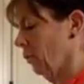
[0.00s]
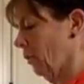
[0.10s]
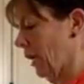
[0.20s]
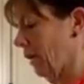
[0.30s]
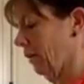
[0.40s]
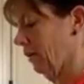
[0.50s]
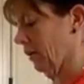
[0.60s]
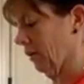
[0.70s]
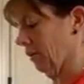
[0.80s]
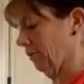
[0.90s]
Well,
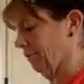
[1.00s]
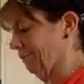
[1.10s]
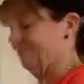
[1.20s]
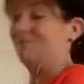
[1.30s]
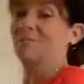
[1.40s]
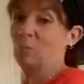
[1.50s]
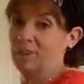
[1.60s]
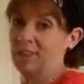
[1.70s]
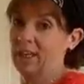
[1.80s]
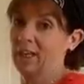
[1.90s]

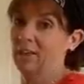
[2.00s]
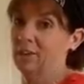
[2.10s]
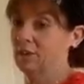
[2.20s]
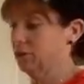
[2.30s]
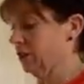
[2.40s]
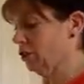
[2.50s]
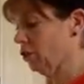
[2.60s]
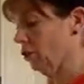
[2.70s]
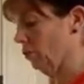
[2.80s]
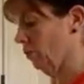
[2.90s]
once again, on the cooking
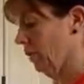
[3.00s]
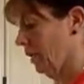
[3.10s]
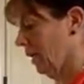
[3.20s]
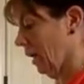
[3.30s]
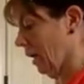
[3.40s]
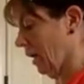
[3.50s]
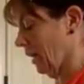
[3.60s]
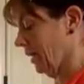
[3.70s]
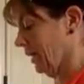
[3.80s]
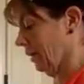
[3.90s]
show,
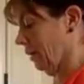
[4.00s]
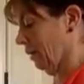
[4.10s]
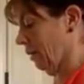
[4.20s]
I saw